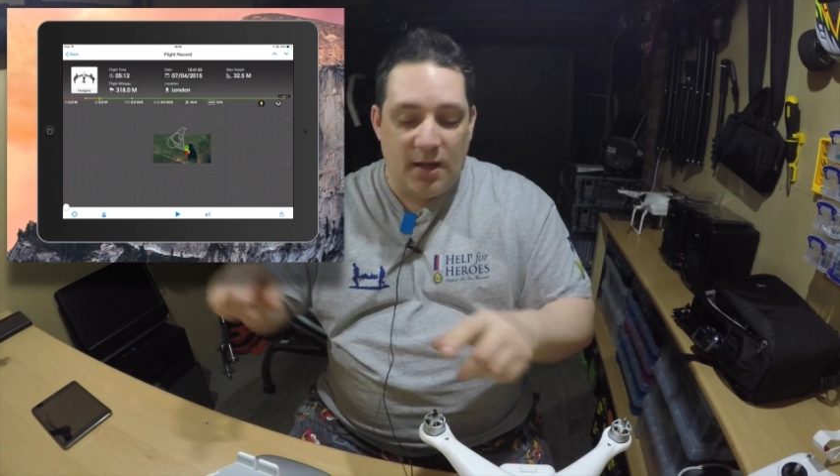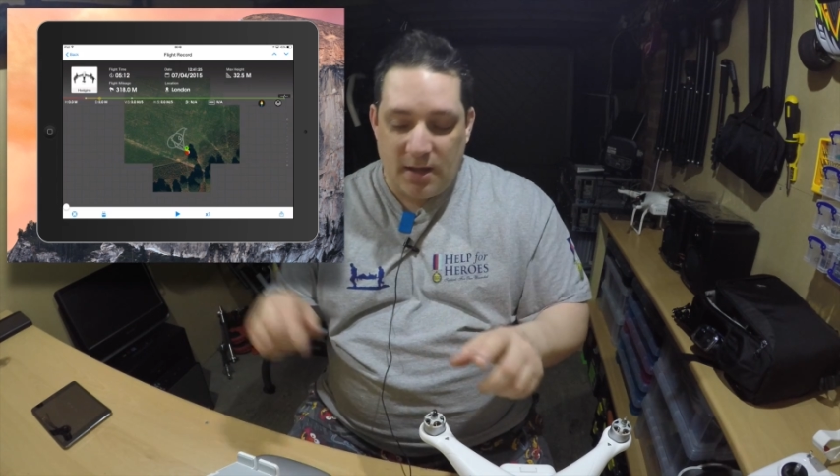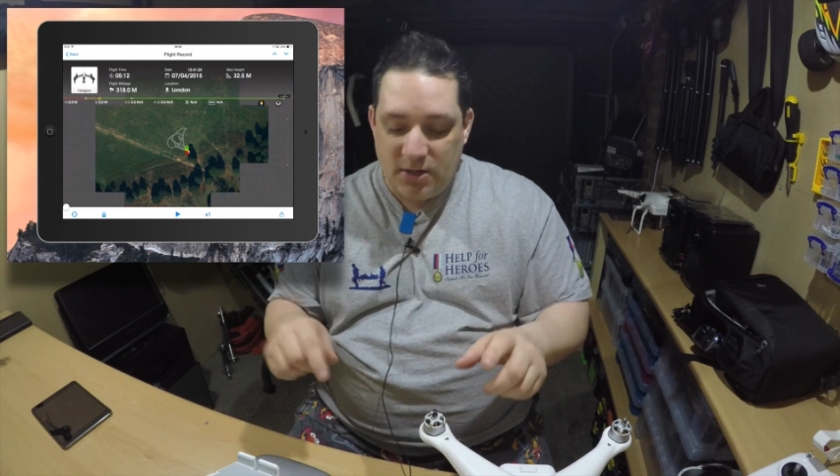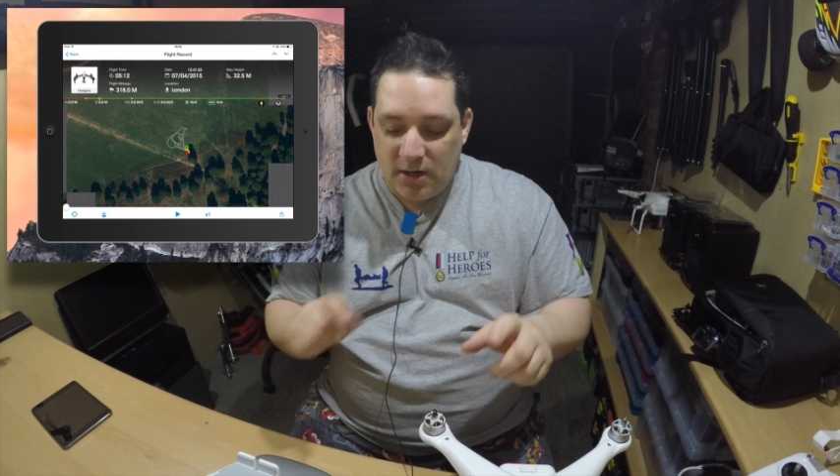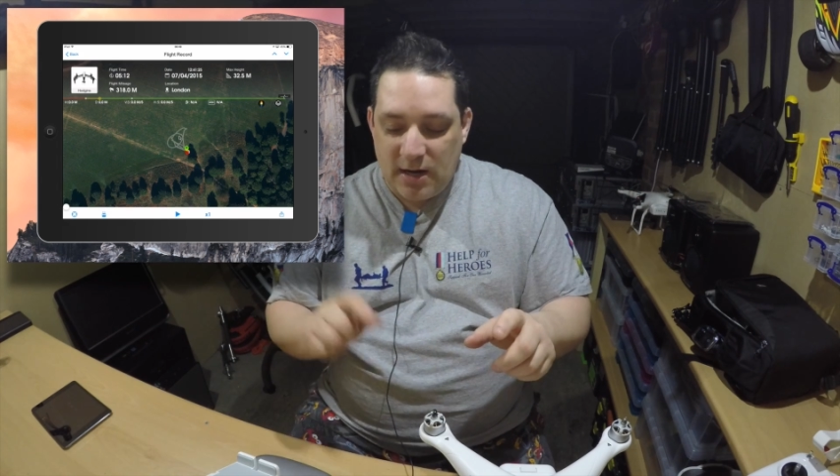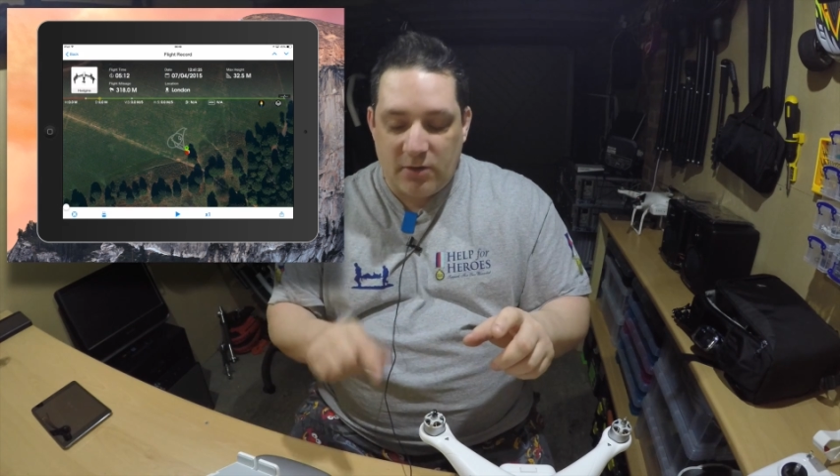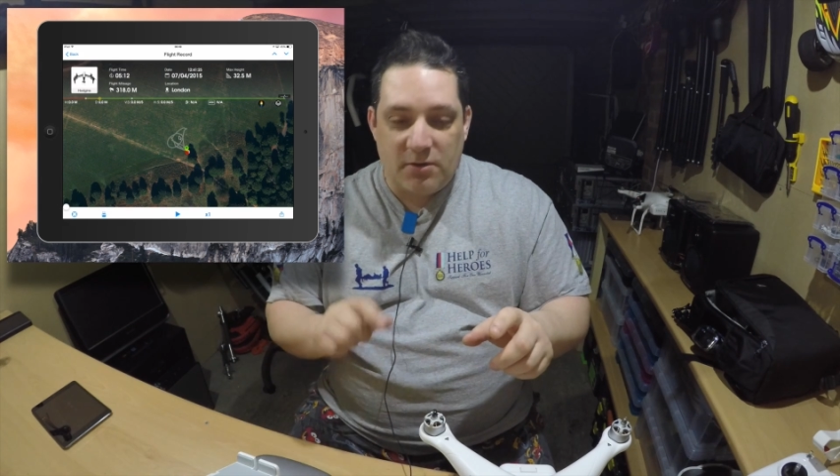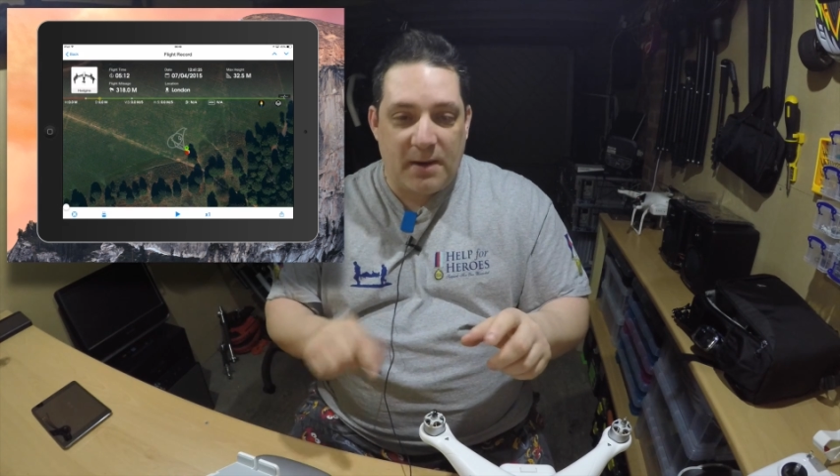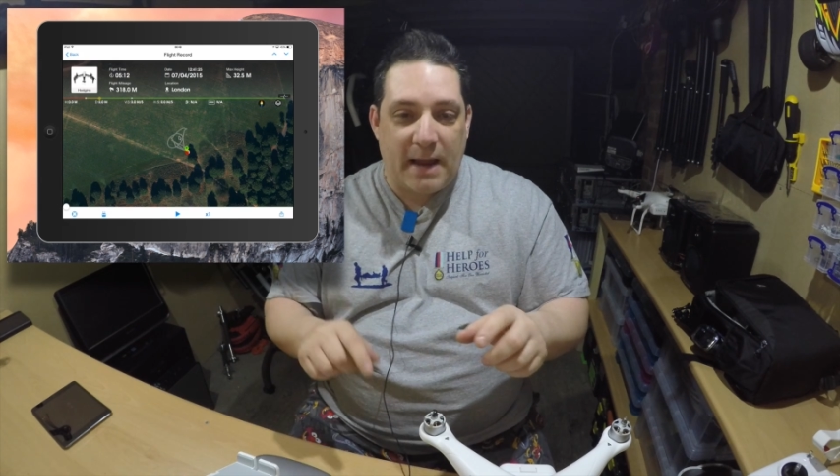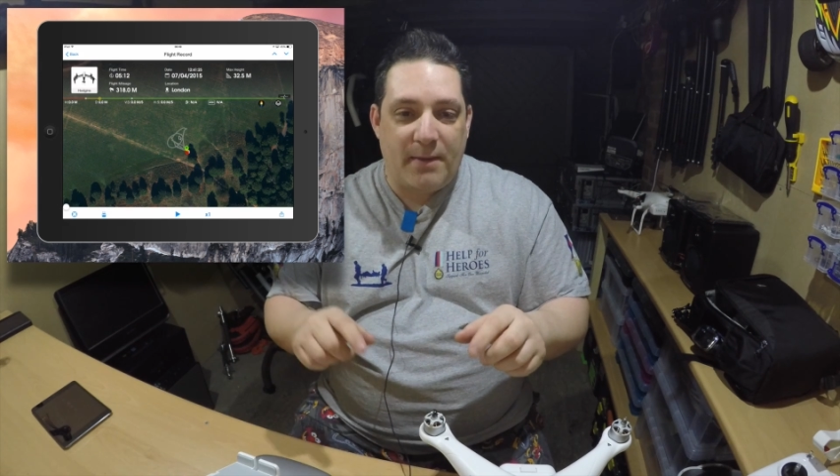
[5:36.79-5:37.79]
And you can click on the
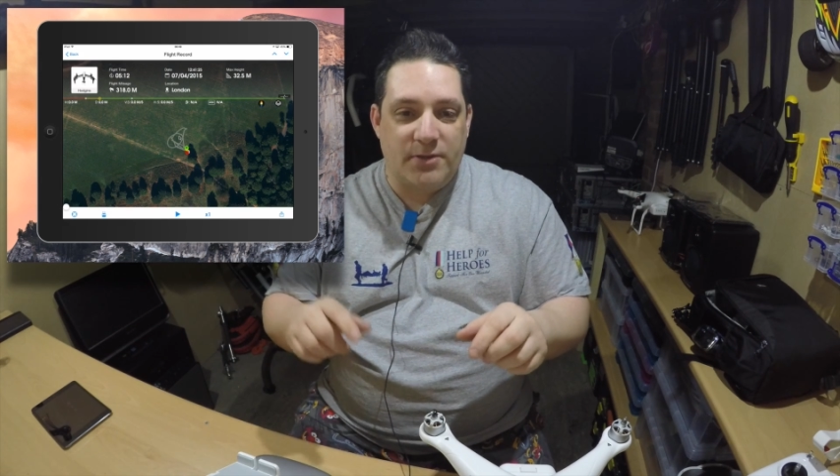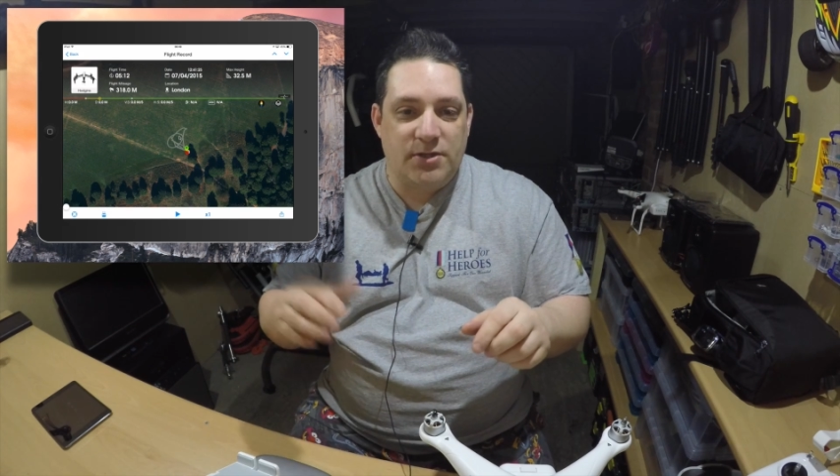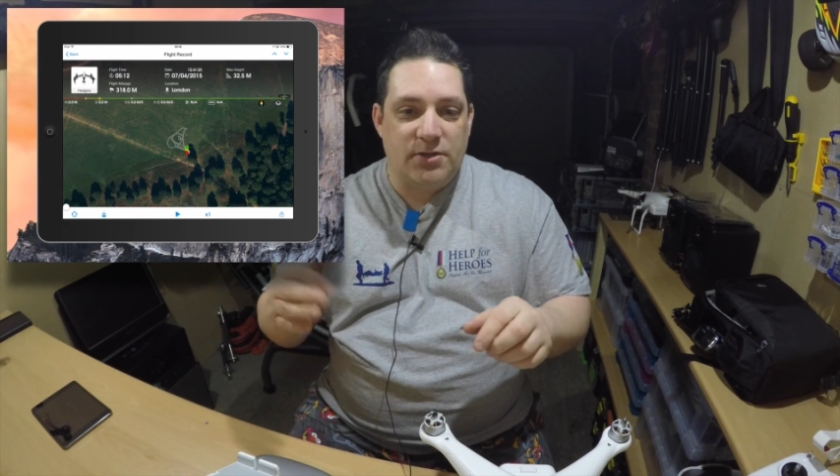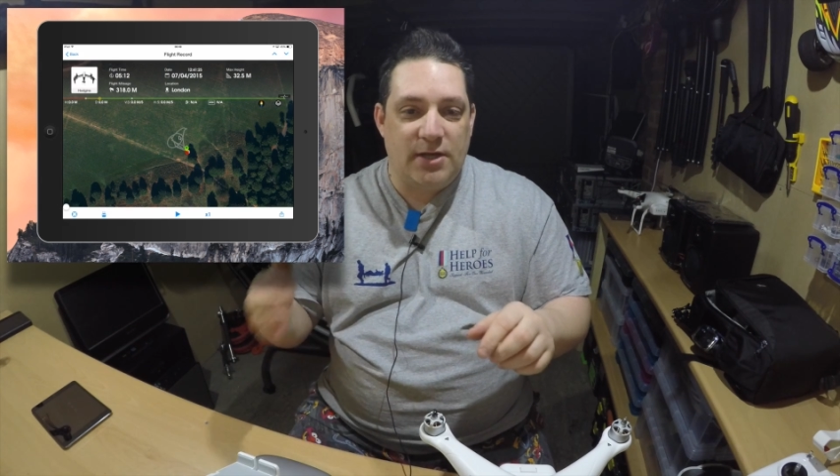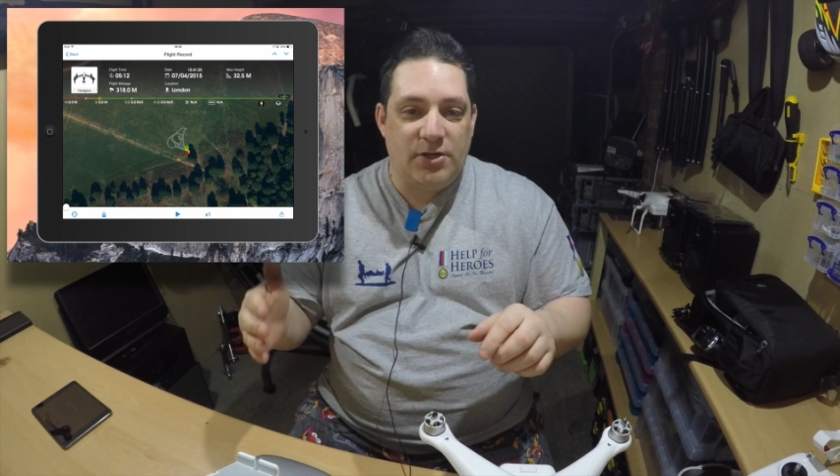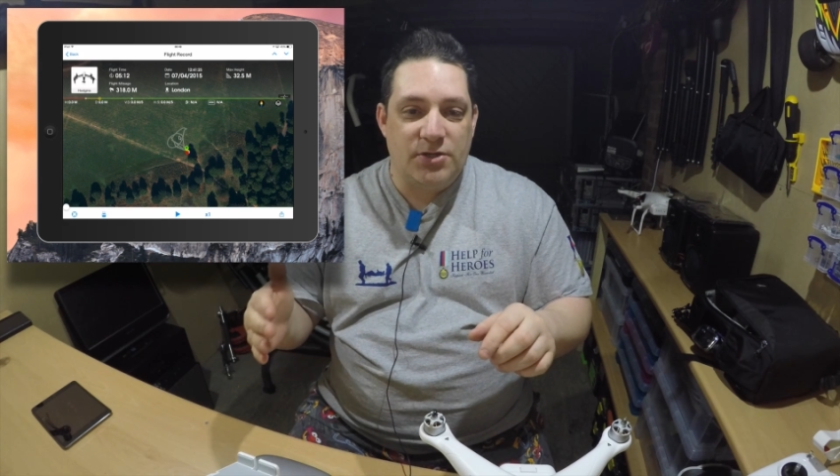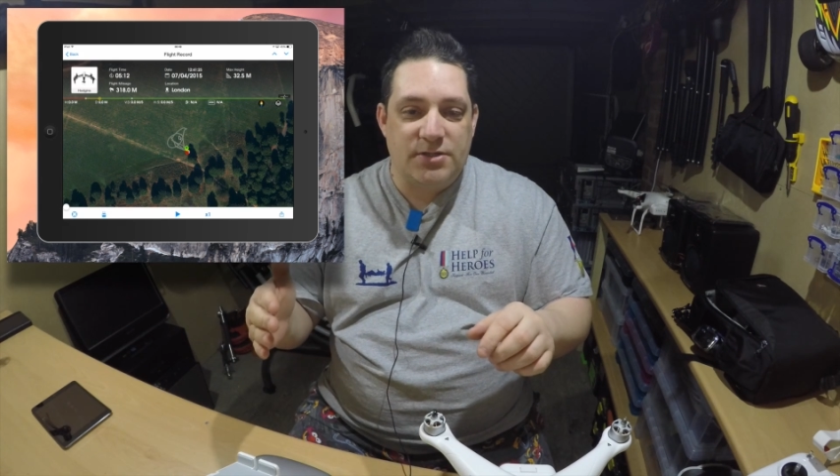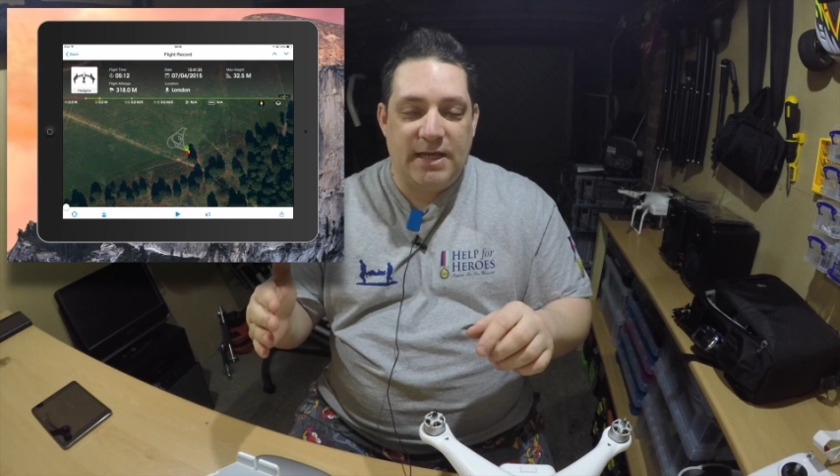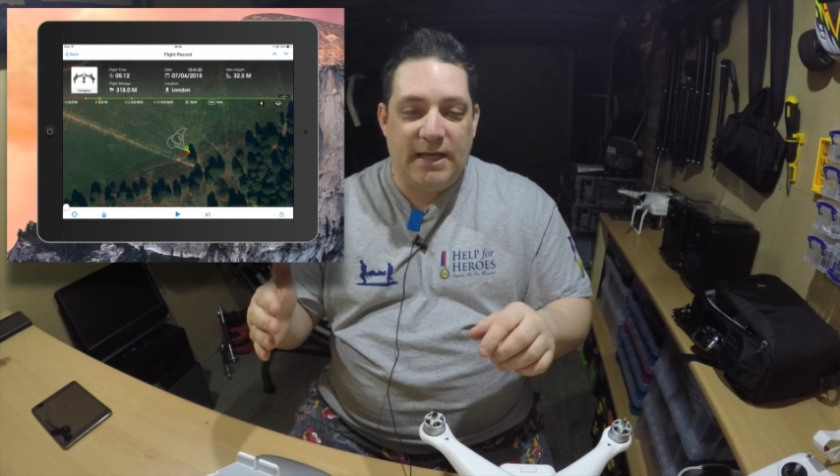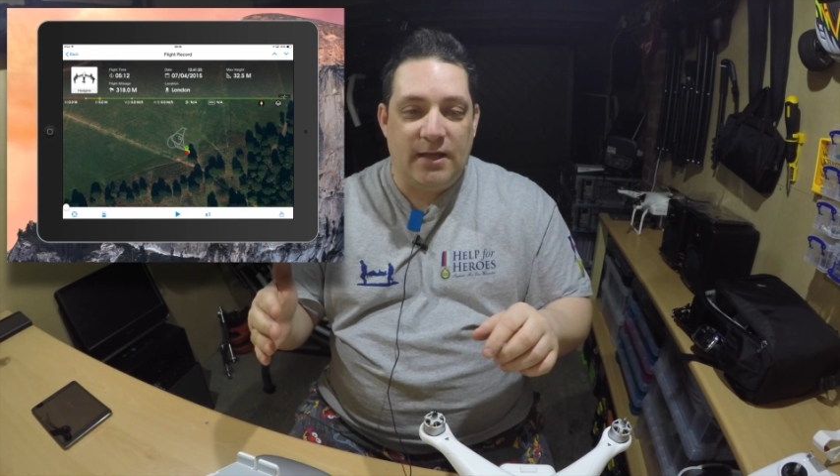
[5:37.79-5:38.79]
play button and you can
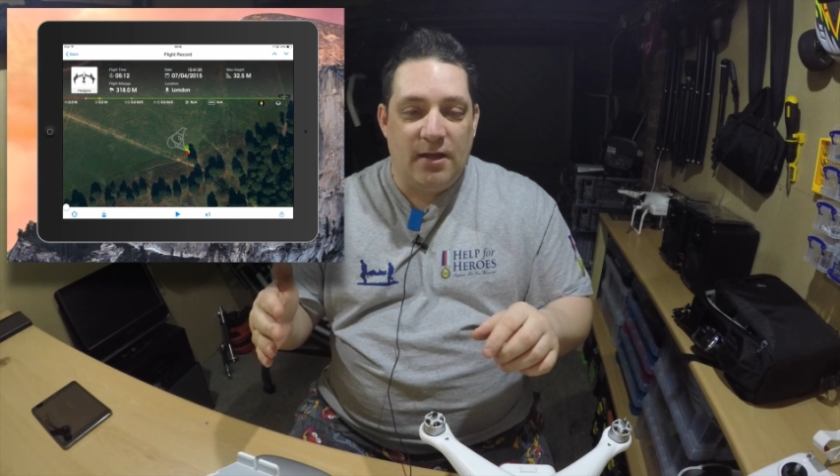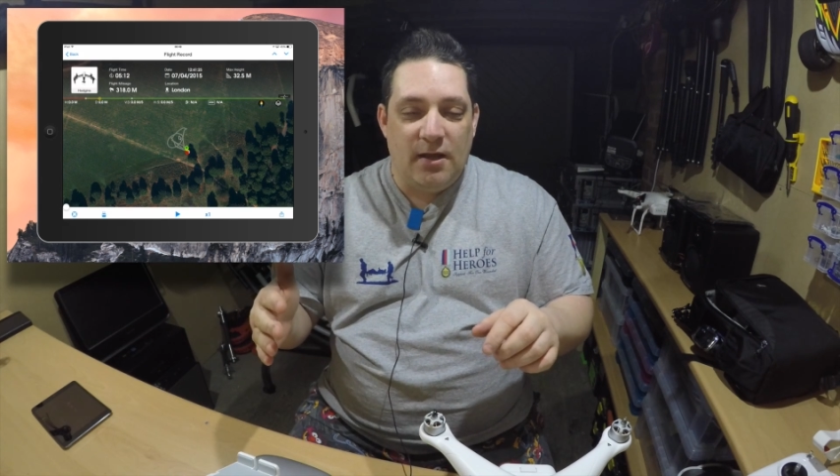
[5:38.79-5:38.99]
see